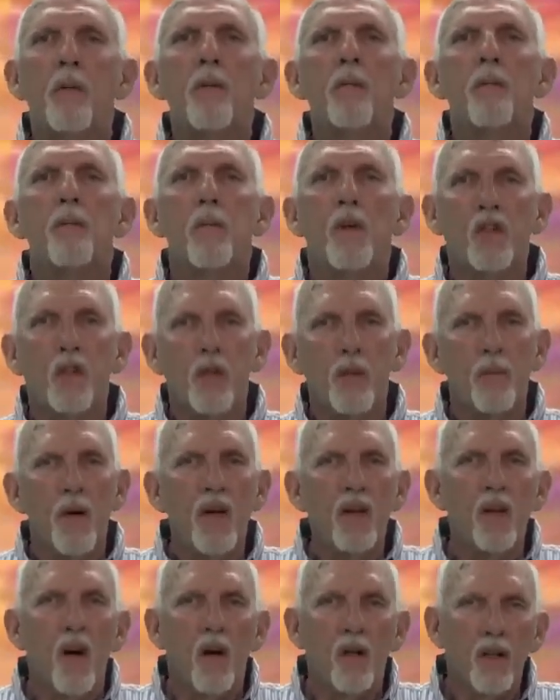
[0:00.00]
But you
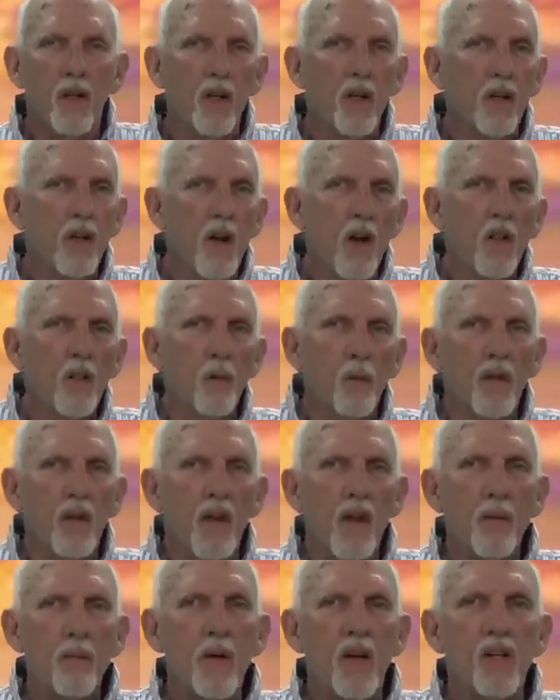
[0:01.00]
may not get another one,
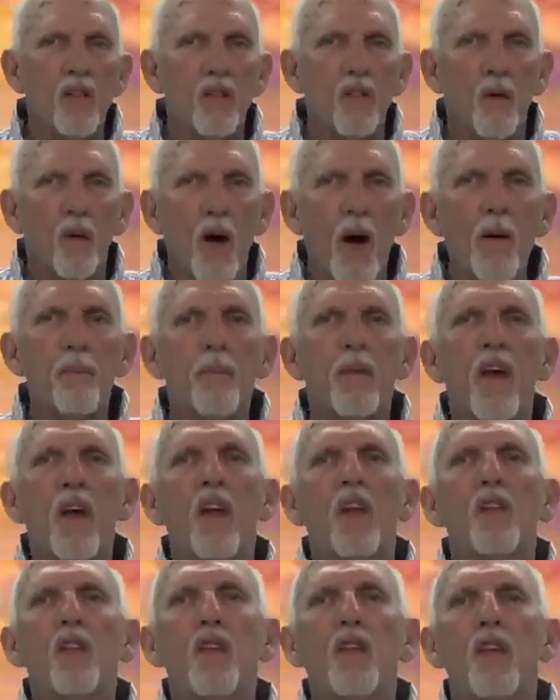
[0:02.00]
amen. So I'm
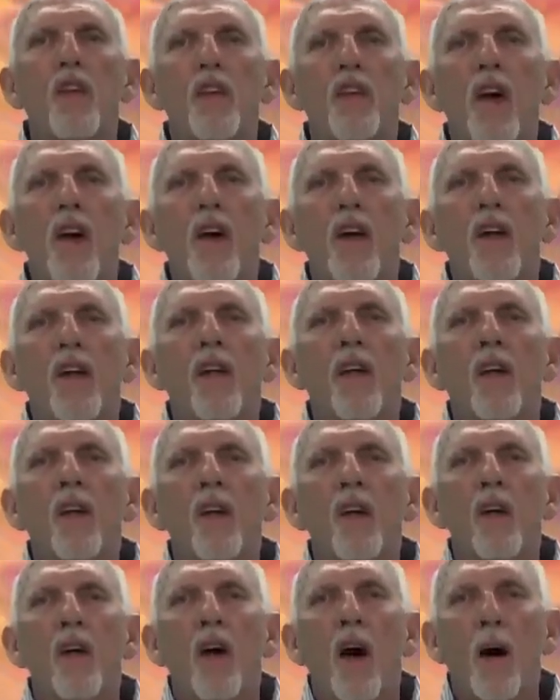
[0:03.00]
telling you today,
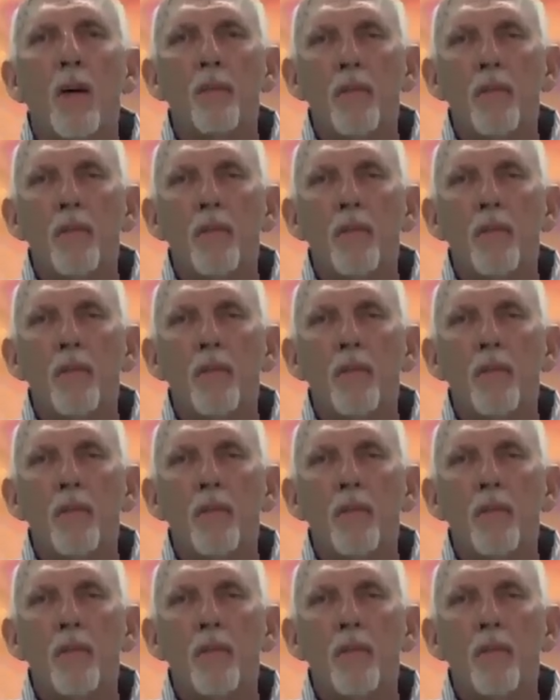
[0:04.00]
I'm